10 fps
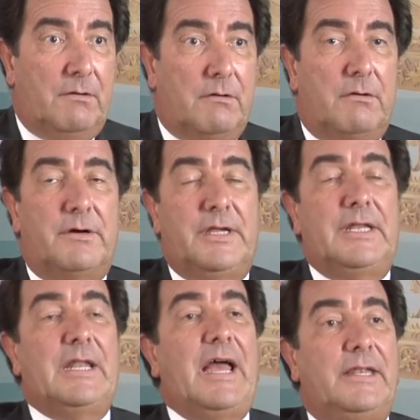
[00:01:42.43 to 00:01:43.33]
or
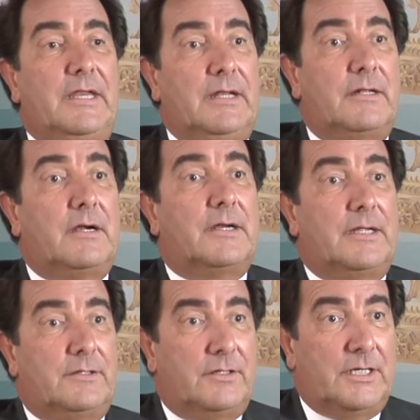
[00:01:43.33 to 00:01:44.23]
in adding
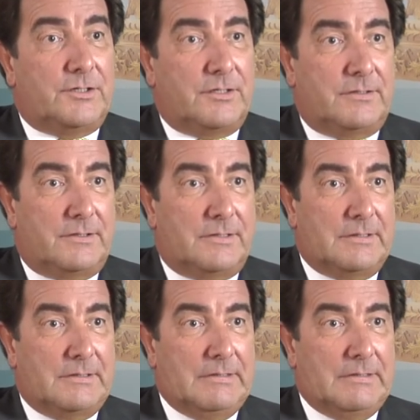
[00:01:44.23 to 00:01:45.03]
targeted agents?